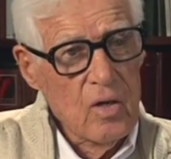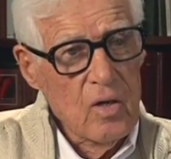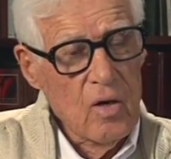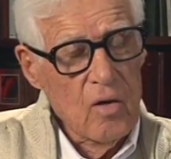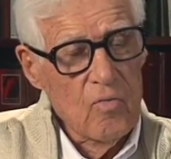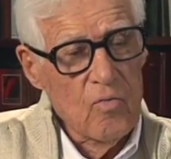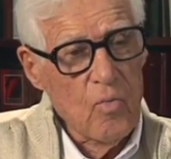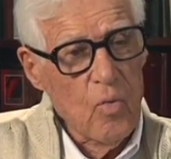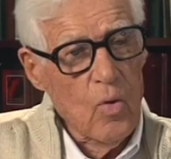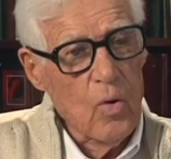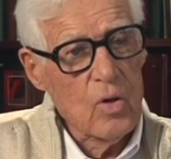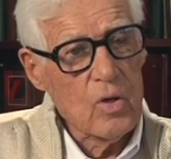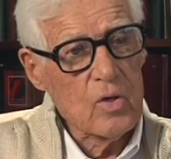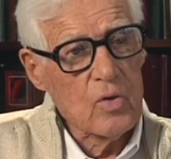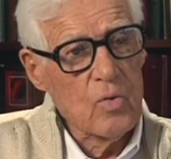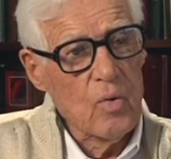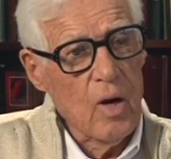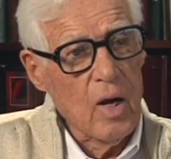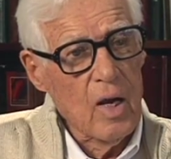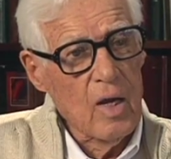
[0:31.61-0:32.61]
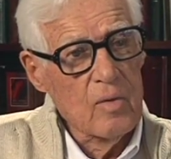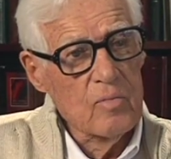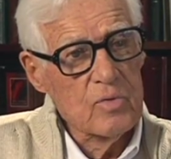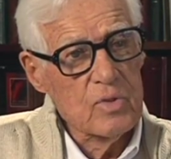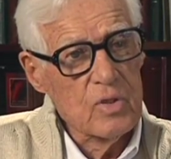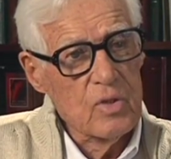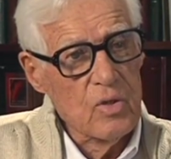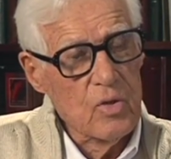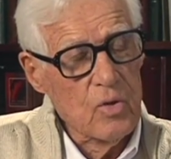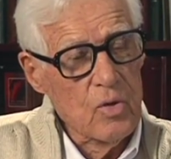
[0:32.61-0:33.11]
of war
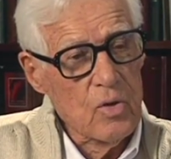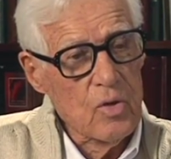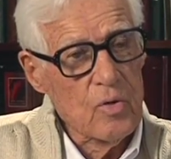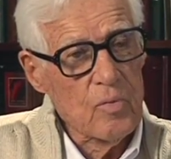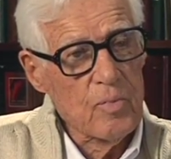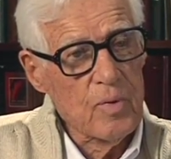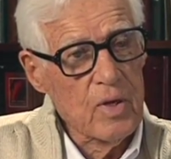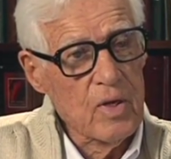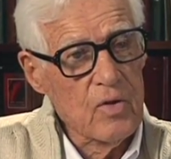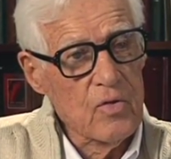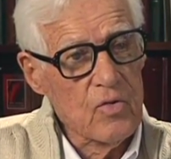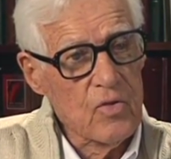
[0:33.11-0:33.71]
crimes in the European